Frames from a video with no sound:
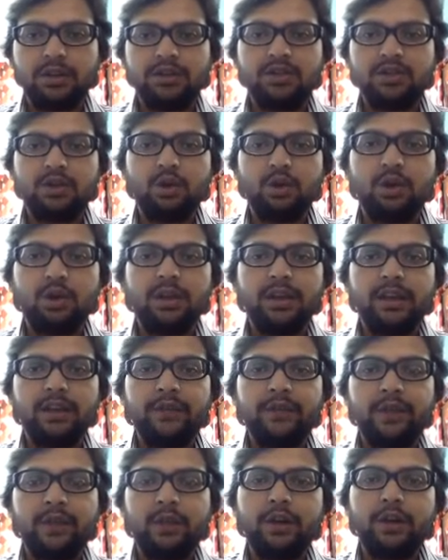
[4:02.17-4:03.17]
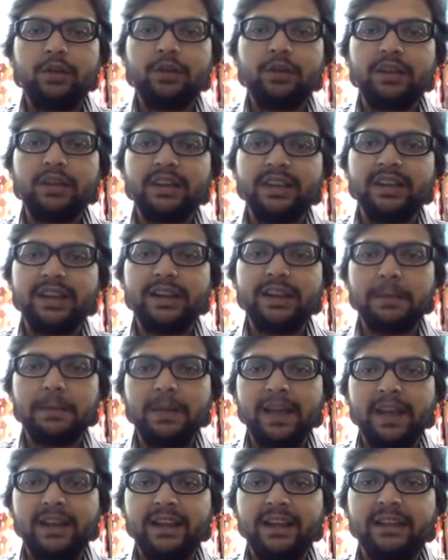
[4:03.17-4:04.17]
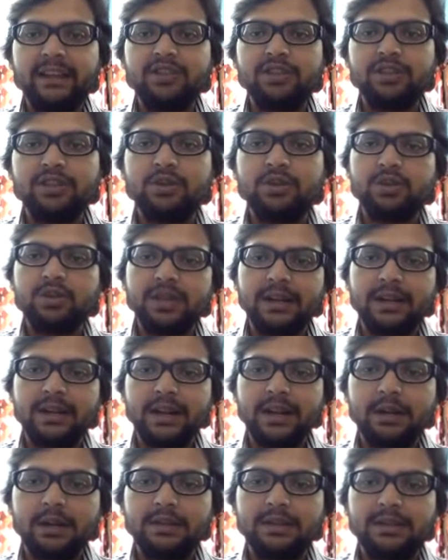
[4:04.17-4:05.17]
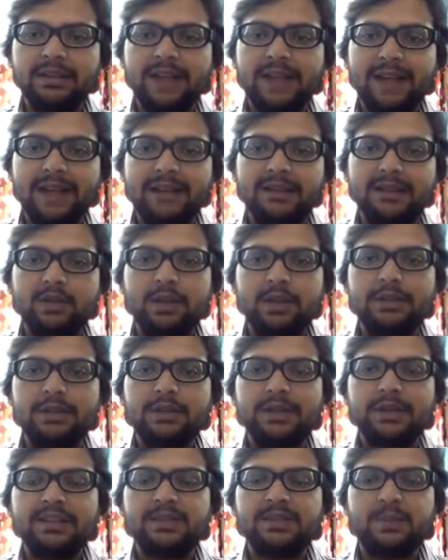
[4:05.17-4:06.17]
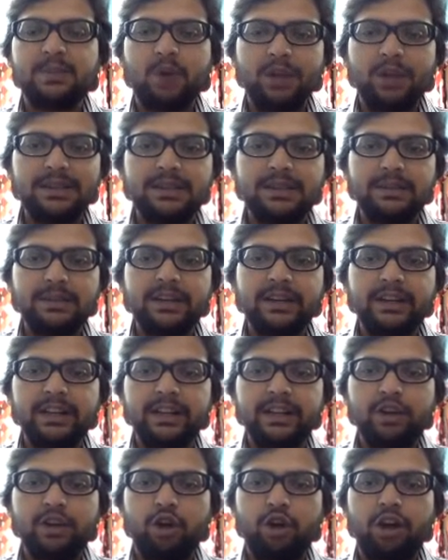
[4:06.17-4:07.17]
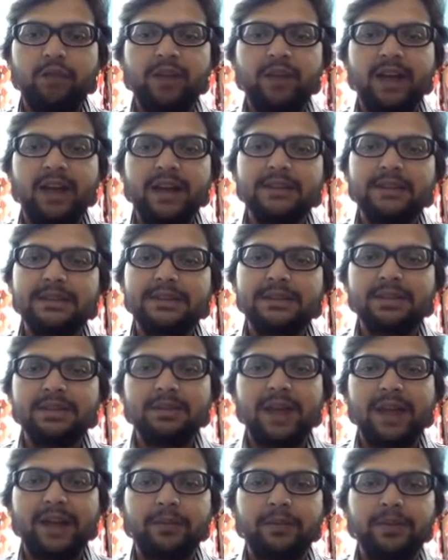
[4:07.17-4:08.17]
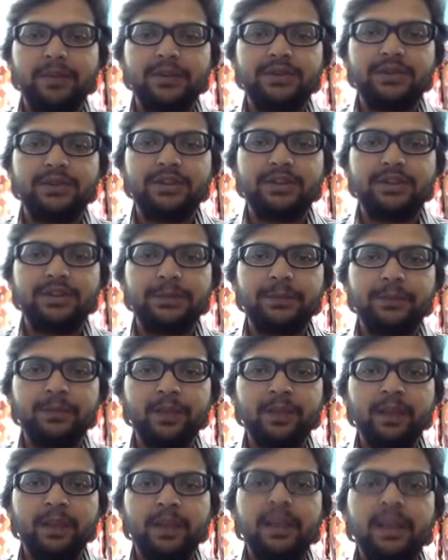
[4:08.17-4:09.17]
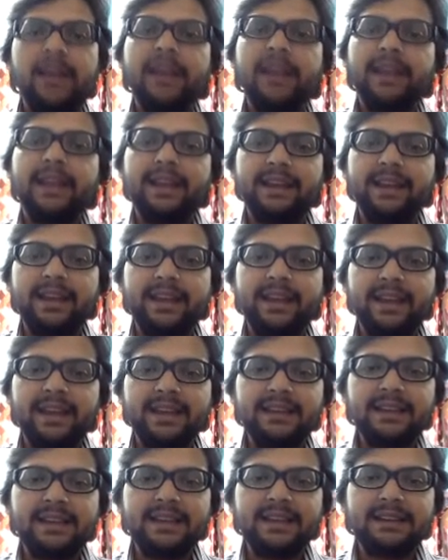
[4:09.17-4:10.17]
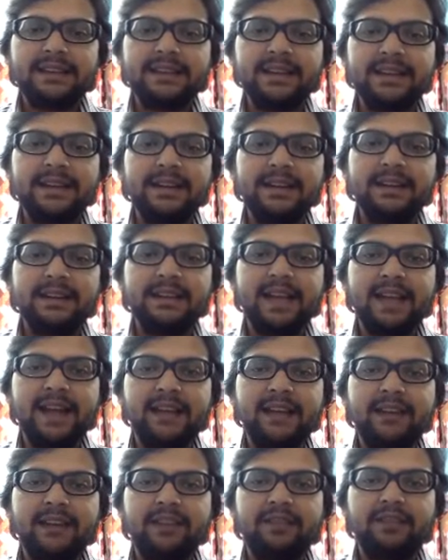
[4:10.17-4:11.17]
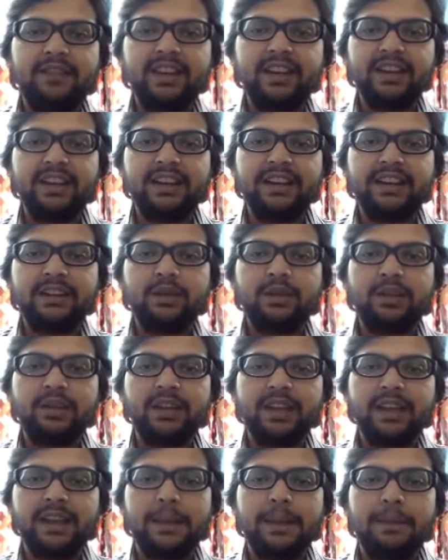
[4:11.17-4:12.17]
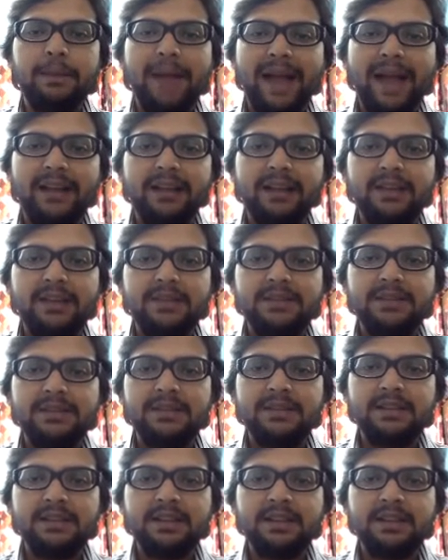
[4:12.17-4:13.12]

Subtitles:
So if I want to create, manage user accounts, that is also a responsibility of our system administrator. And as I said that we need to take backups.